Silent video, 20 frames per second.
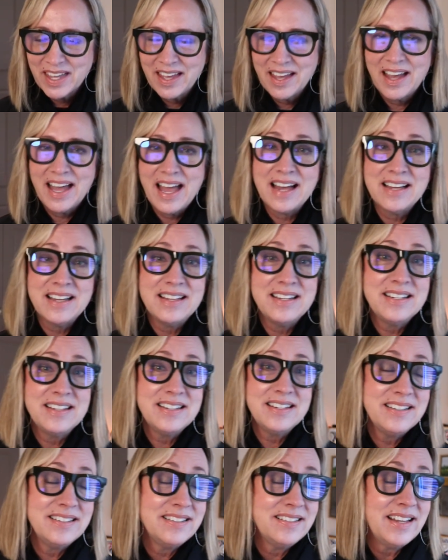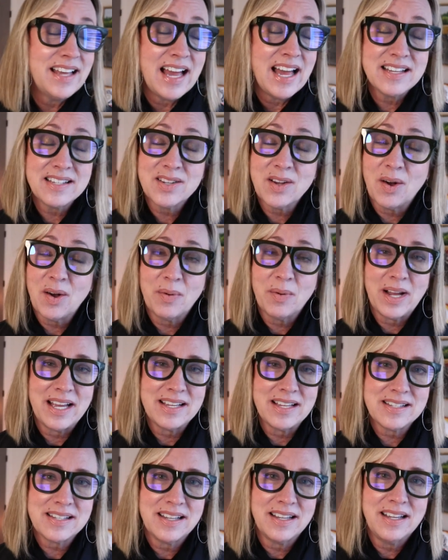And as
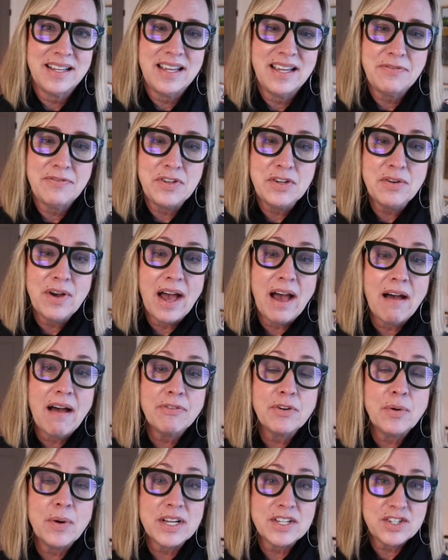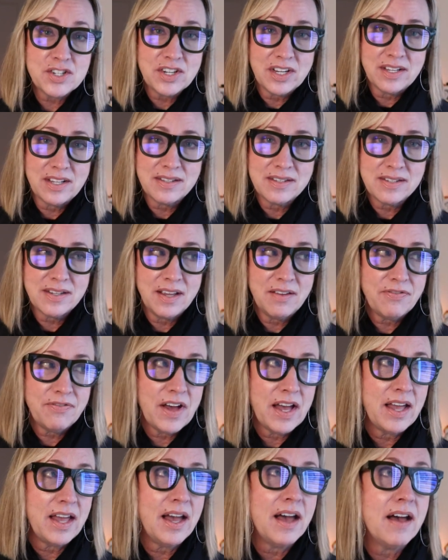always, if you have questions, if I
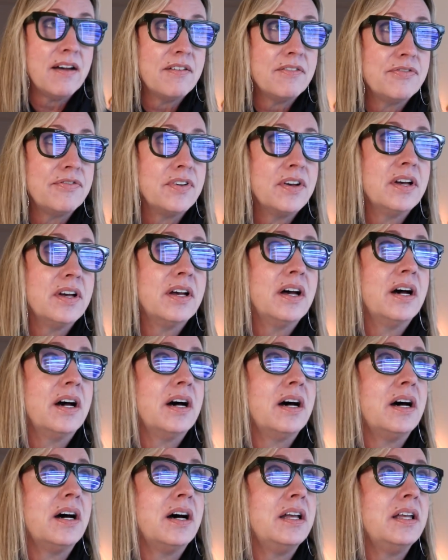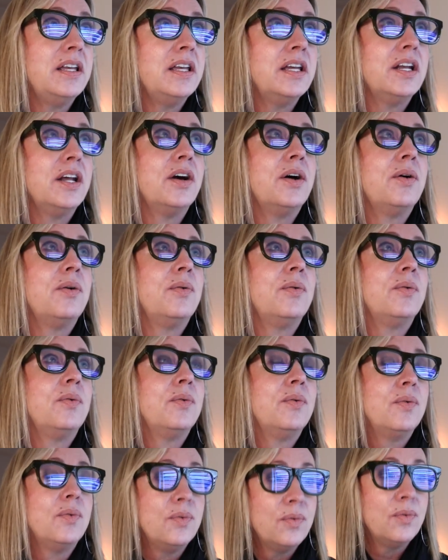have,
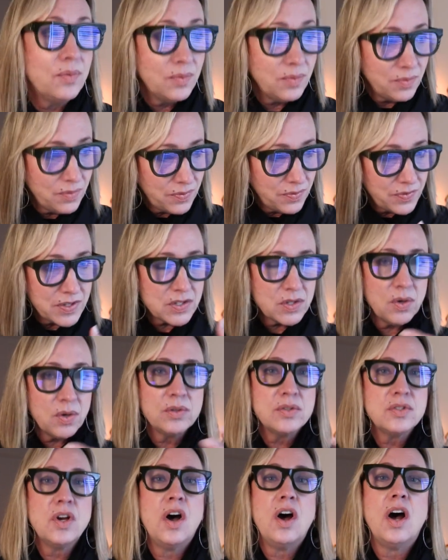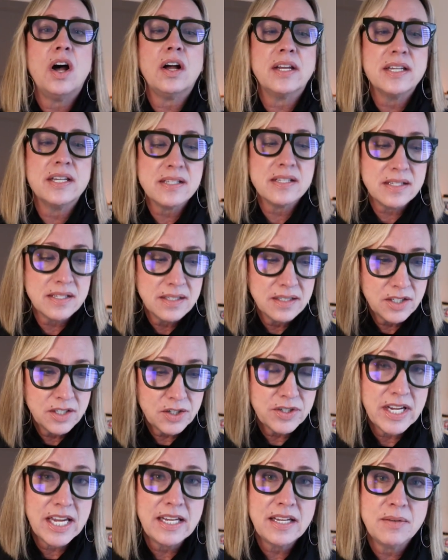if this whole talk has
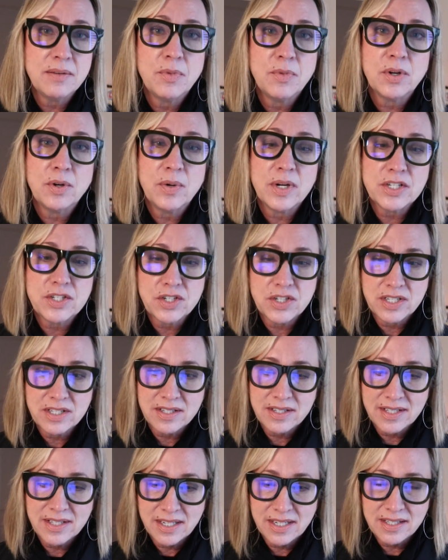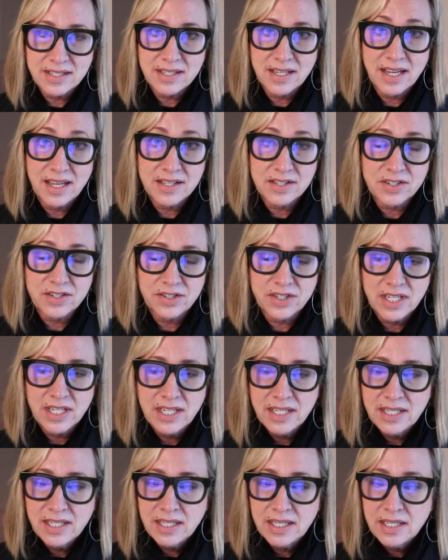created more questions than it's answered,
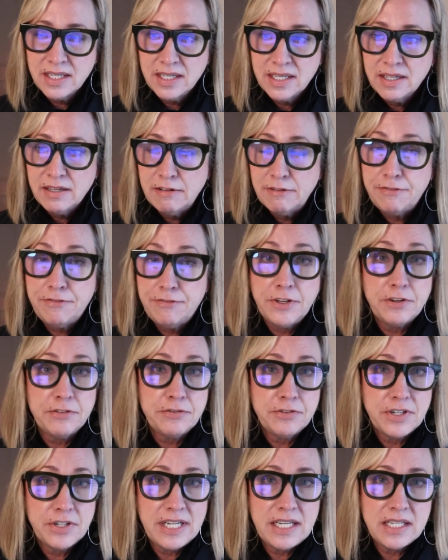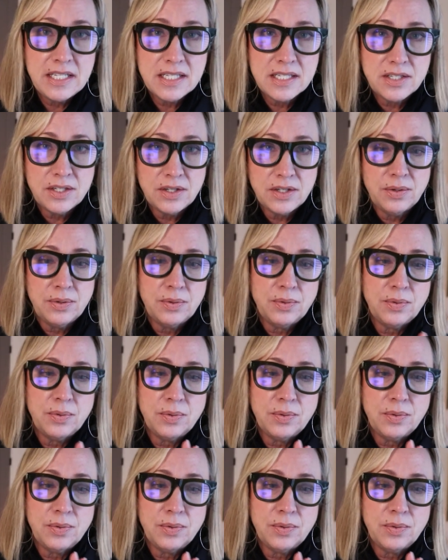feel free to,